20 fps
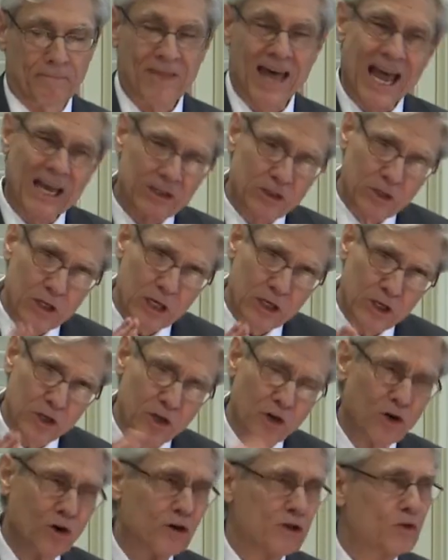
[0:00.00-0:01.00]
That's the
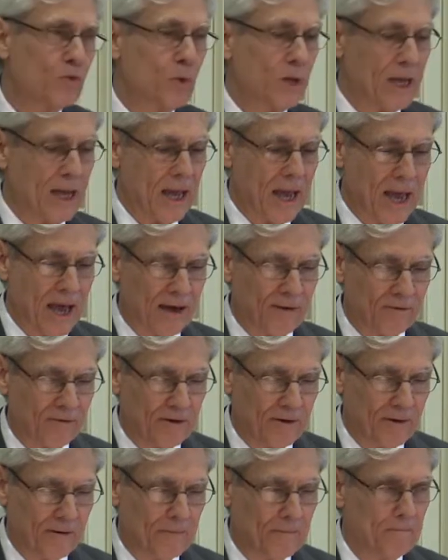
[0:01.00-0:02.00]
assurance we have.
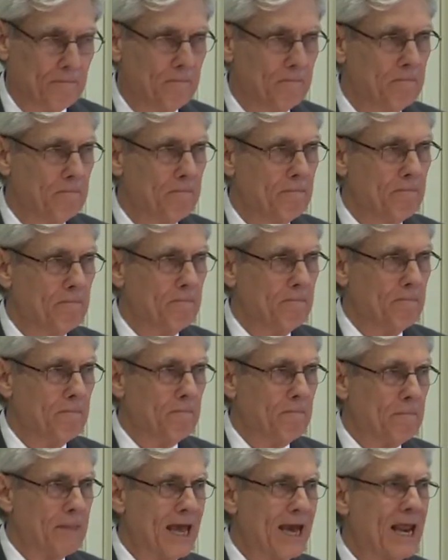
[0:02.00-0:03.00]

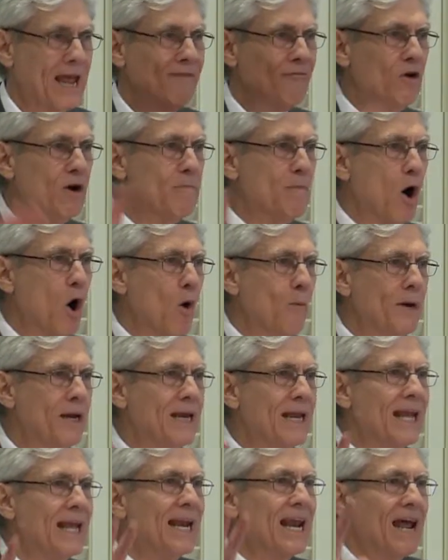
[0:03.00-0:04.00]
At every
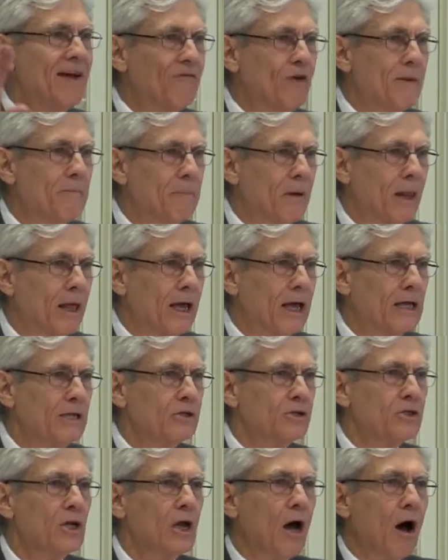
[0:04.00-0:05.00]
moment, in every
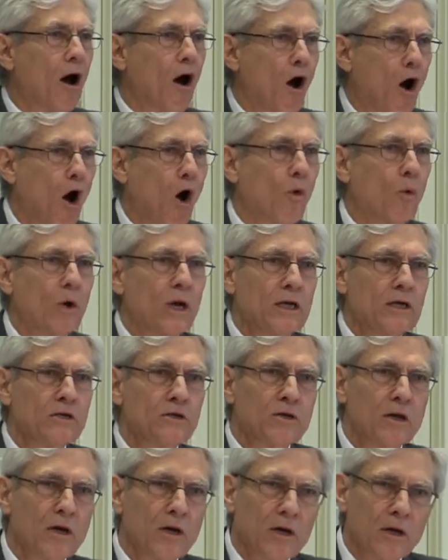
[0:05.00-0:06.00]
place,
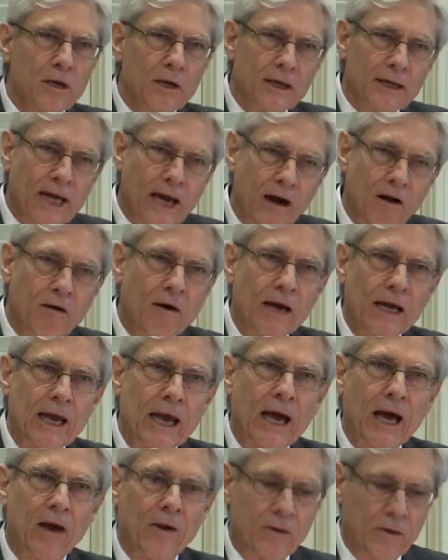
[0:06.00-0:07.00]
always carrying
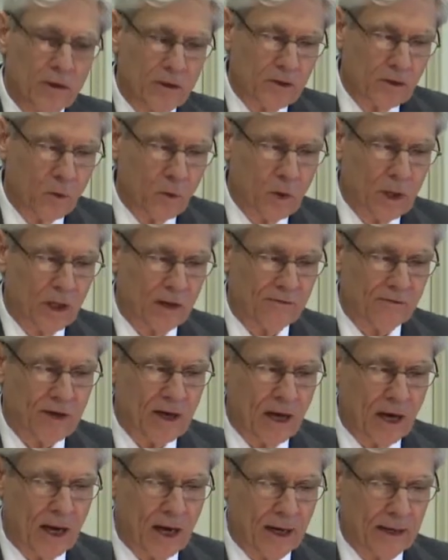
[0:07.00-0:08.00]
out the will of
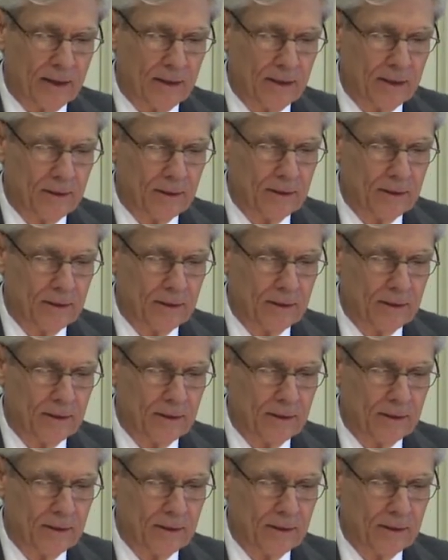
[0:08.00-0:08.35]
God.